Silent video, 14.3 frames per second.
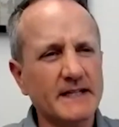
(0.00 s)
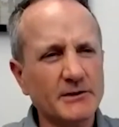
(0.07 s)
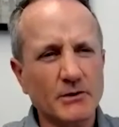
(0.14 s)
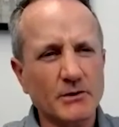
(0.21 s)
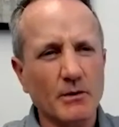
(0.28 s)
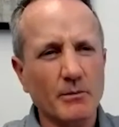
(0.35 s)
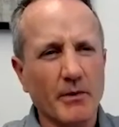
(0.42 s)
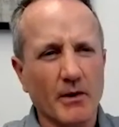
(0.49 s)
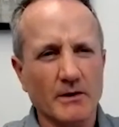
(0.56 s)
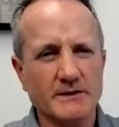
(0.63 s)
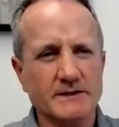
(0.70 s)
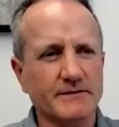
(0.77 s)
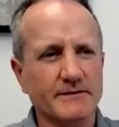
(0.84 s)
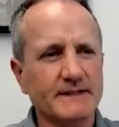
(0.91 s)
integral
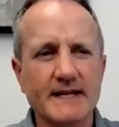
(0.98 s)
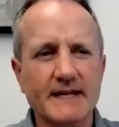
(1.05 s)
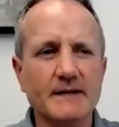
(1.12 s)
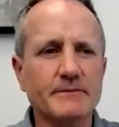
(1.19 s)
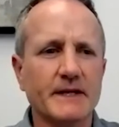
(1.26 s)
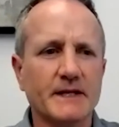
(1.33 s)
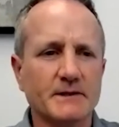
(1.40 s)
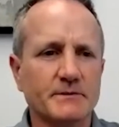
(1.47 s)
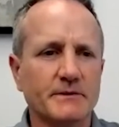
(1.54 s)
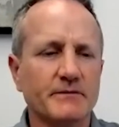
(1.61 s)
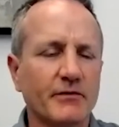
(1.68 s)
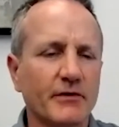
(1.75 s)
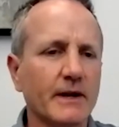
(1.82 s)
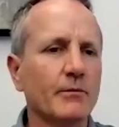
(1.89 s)
parts of the data management
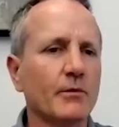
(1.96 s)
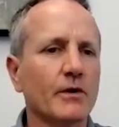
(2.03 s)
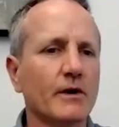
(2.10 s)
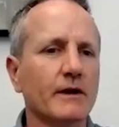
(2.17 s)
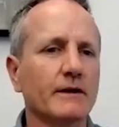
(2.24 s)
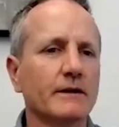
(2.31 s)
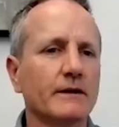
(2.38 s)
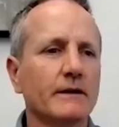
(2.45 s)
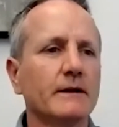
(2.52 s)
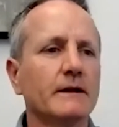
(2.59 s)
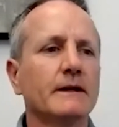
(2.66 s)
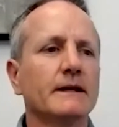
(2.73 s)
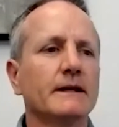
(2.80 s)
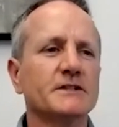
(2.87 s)
framework,
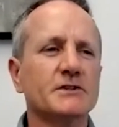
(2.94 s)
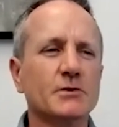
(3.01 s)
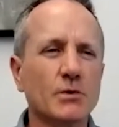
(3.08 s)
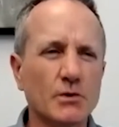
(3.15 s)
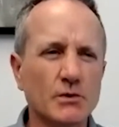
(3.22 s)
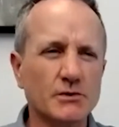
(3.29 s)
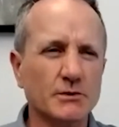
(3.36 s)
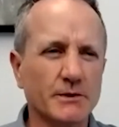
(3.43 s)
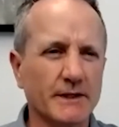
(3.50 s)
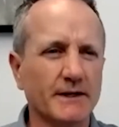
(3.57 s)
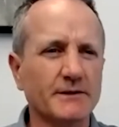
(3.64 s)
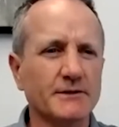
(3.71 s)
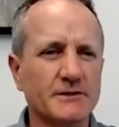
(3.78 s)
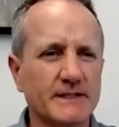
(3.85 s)
it is crucial to
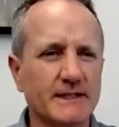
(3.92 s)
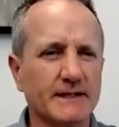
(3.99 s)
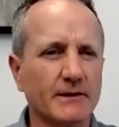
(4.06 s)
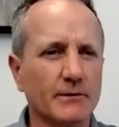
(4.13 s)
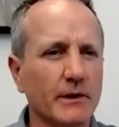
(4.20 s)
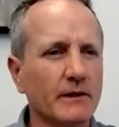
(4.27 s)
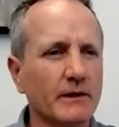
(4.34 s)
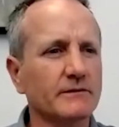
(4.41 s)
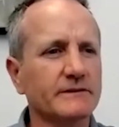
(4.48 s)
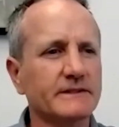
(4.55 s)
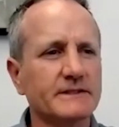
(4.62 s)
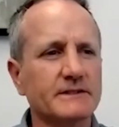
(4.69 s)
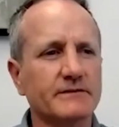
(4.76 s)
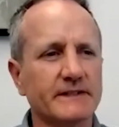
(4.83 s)
understand the
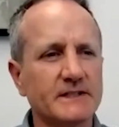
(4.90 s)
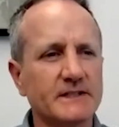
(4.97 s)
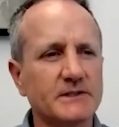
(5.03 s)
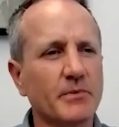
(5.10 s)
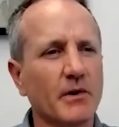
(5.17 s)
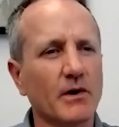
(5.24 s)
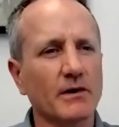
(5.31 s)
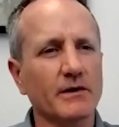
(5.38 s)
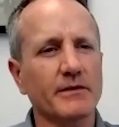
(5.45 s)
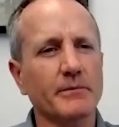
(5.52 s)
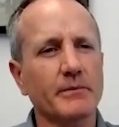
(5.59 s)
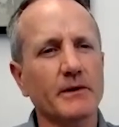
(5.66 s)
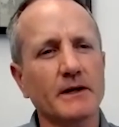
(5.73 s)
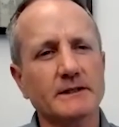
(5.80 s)
relevance of each part of the
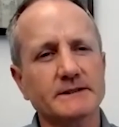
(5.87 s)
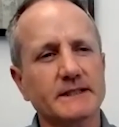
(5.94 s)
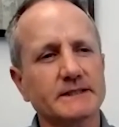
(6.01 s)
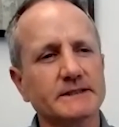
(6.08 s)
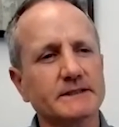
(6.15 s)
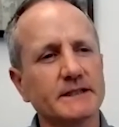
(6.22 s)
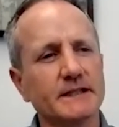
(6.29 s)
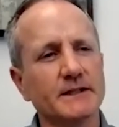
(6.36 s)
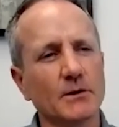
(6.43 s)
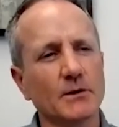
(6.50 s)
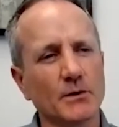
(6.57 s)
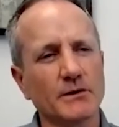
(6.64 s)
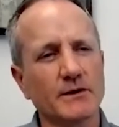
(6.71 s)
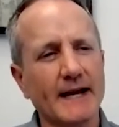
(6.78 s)
process in
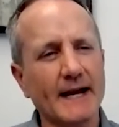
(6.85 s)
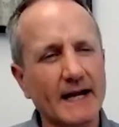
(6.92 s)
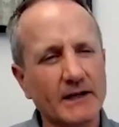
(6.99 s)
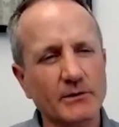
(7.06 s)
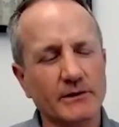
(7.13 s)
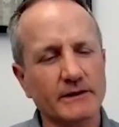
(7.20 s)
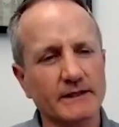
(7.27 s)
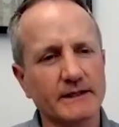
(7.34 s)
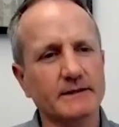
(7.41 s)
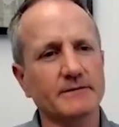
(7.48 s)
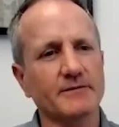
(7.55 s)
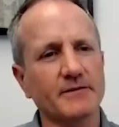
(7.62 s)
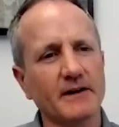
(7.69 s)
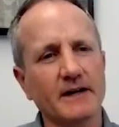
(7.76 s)
order to accurately
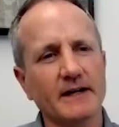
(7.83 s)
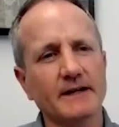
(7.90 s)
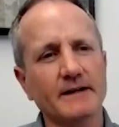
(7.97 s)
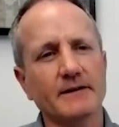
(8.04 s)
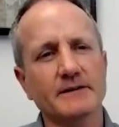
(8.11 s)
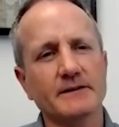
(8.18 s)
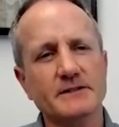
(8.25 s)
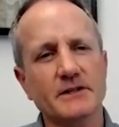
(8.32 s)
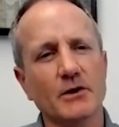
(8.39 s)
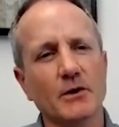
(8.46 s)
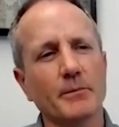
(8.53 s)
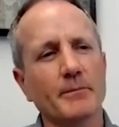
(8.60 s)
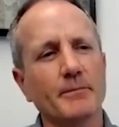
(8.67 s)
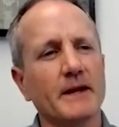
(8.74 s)
define the
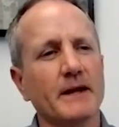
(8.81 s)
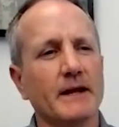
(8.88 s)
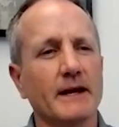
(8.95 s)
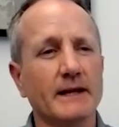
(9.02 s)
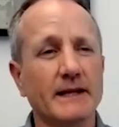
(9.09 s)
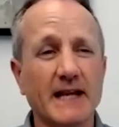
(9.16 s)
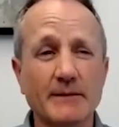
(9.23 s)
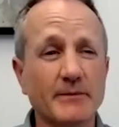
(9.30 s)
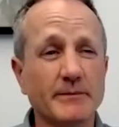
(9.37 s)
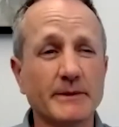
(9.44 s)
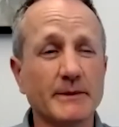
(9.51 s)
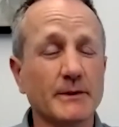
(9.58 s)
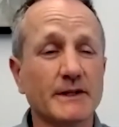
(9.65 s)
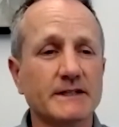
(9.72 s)
scope and
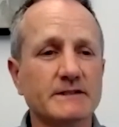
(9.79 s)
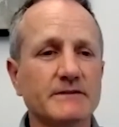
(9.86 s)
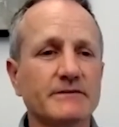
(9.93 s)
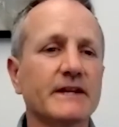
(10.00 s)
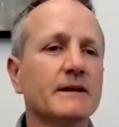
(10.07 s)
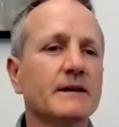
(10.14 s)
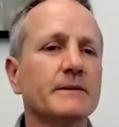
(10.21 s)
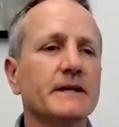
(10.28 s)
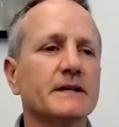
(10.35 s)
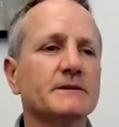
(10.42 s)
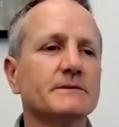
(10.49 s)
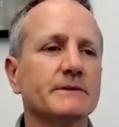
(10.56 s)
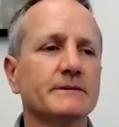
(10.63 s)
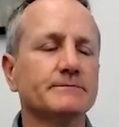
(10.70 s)
capabilities of data
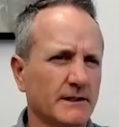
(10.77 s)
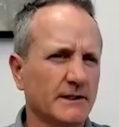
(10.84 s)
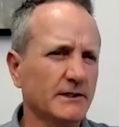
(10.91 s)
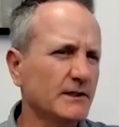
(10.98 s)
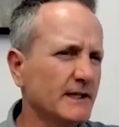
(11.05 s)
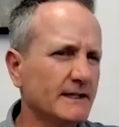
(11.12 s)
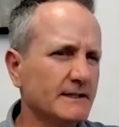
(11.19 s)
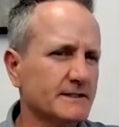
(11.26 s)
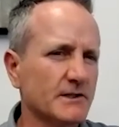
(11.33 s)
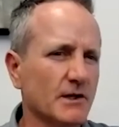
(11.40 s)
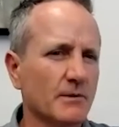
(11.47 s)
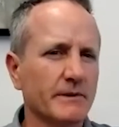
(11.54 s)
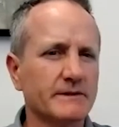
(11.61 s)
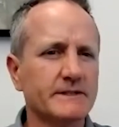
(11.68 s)
management. You need to
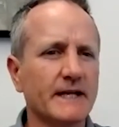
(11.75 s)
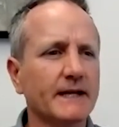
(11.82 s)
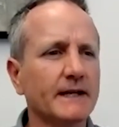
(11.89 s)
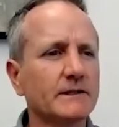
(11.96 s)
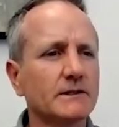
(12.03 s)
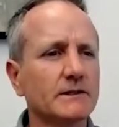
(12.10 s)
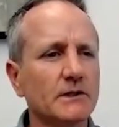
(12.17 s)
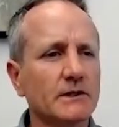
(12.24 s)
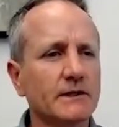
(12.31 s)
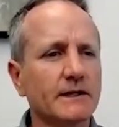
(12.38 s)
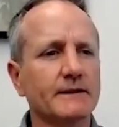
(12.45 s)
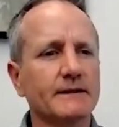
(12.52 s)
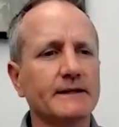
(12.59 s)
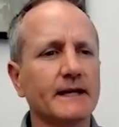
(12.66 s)
start by taking a look
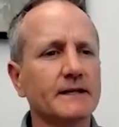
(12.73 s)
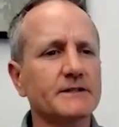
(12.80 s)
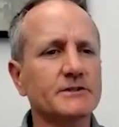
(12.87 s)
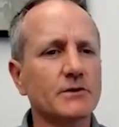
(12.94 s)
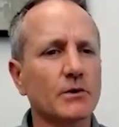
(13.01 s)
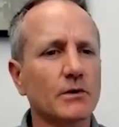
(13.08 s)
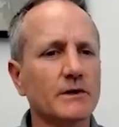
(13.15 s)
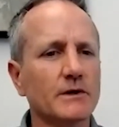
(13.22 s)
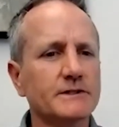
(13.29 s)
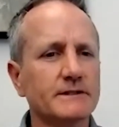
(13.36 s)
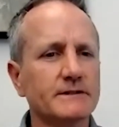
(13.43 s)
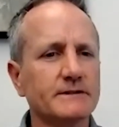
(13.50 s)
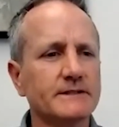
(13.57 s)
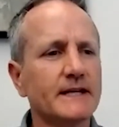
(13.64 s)
at the data storage
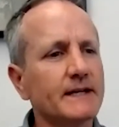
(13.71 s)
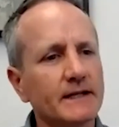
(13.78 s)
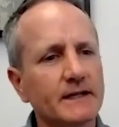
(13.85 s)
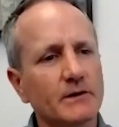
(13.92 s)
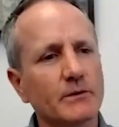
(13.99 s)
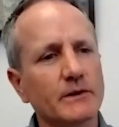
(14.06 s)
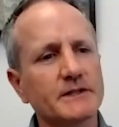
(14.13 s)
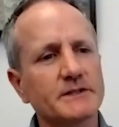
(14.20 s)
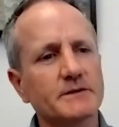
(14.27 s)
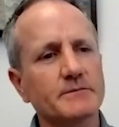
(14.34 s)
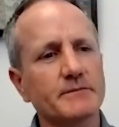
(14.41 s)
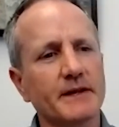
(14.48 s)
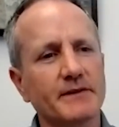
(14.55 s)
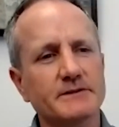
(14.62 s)
and data
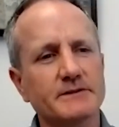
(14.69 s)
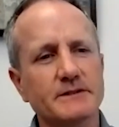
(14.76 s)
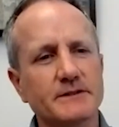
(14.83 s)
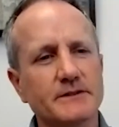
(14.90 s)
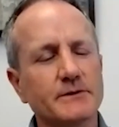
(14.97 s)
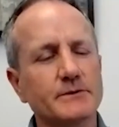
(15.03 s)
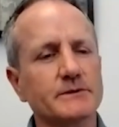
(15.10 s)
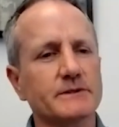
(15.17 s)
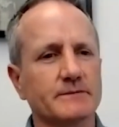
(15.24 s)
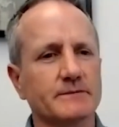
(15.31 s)
integration methods in use.